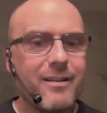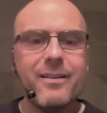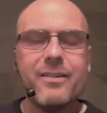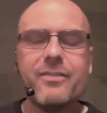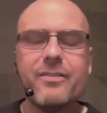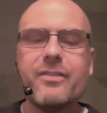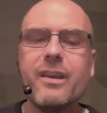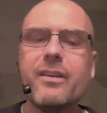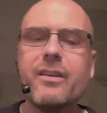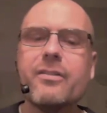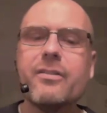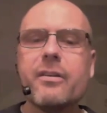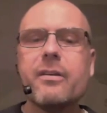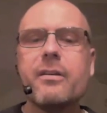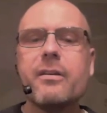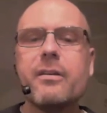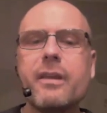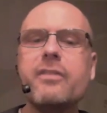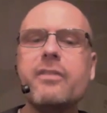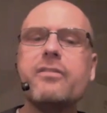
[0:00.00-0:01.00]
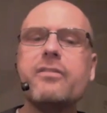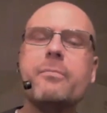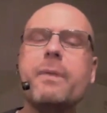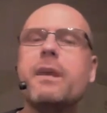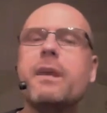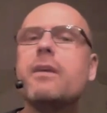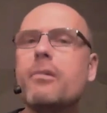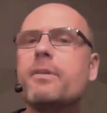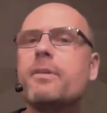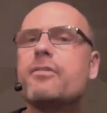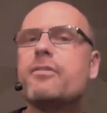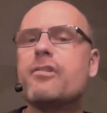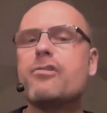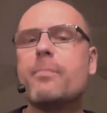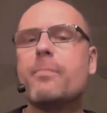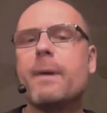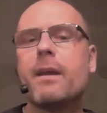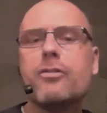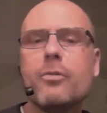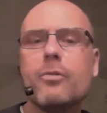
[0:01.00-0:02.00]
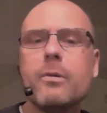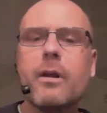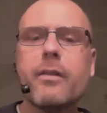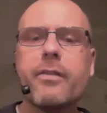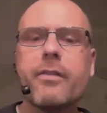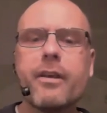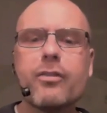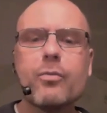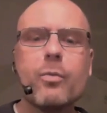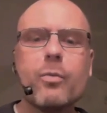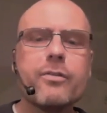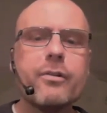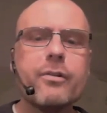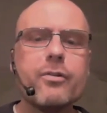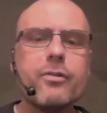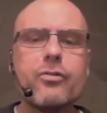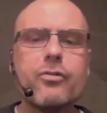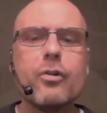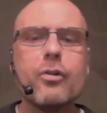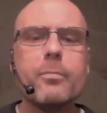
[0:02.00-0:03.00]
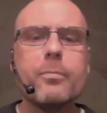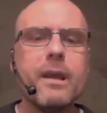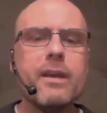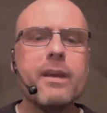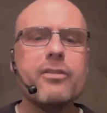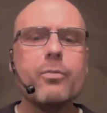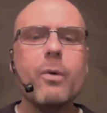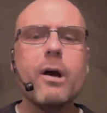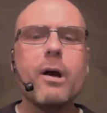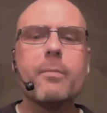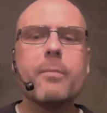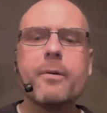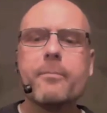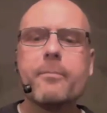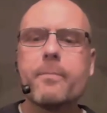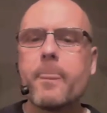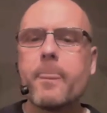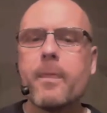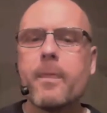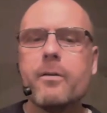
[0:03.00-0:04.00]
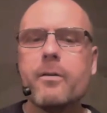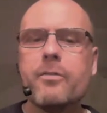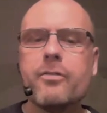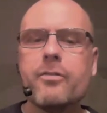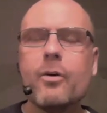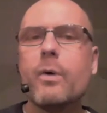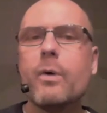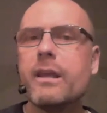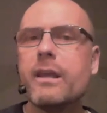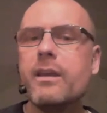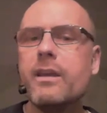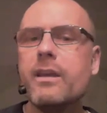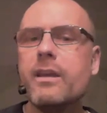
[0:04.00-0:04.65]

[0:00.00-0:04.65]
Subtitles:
It says the ECB, European Central Bank, can do a lot of things. One solution could be a swap. So what?